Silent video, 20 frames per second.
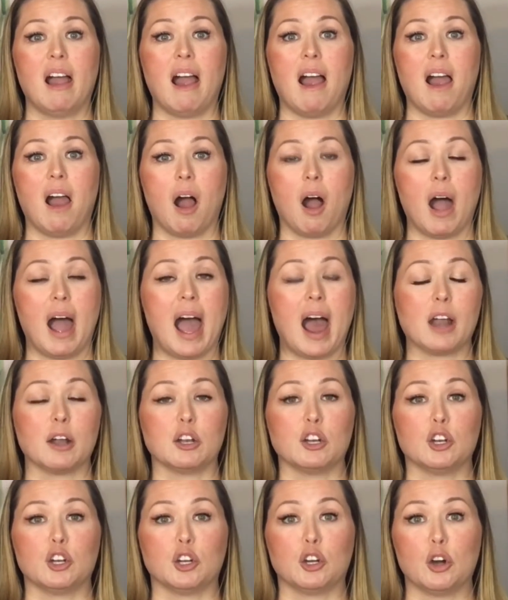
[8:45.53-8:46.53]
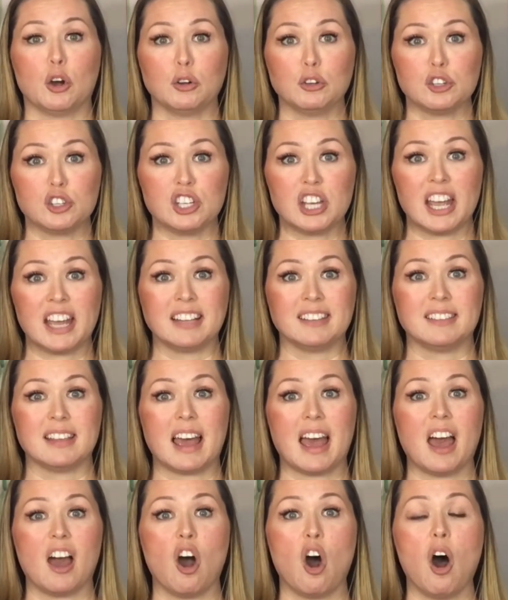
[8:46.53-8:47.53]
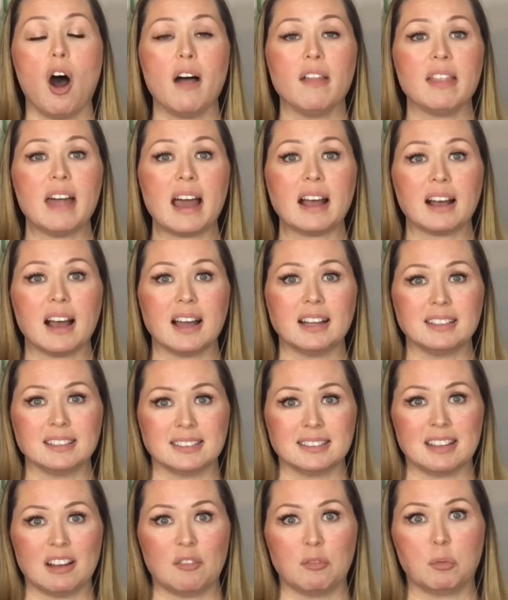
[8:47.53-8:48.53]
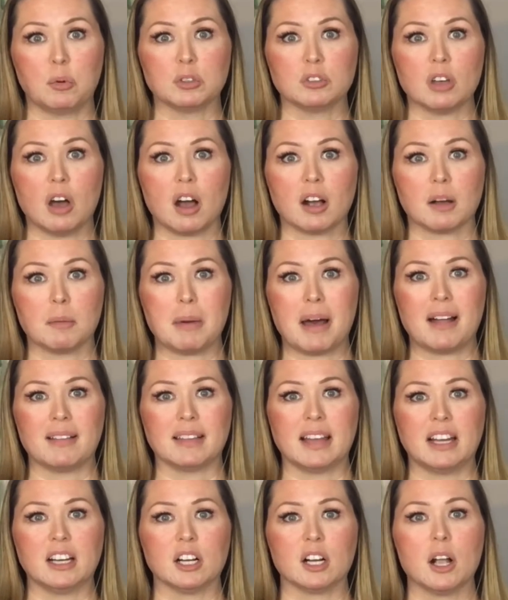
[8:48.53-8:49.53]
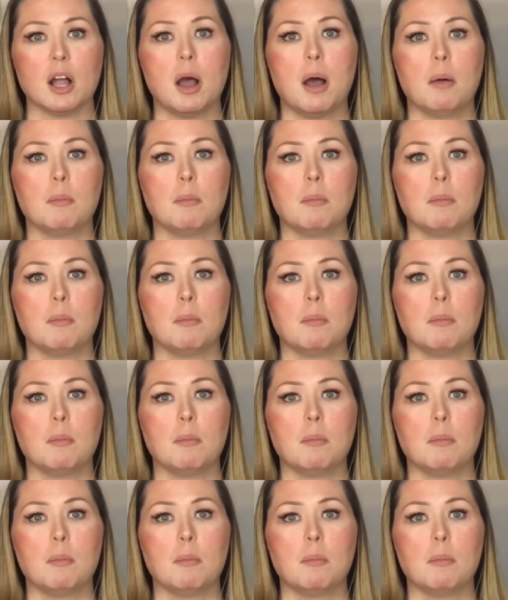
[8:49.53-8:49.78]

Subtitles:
how to negotiate debt, all that kind of stuff we'll talk about later,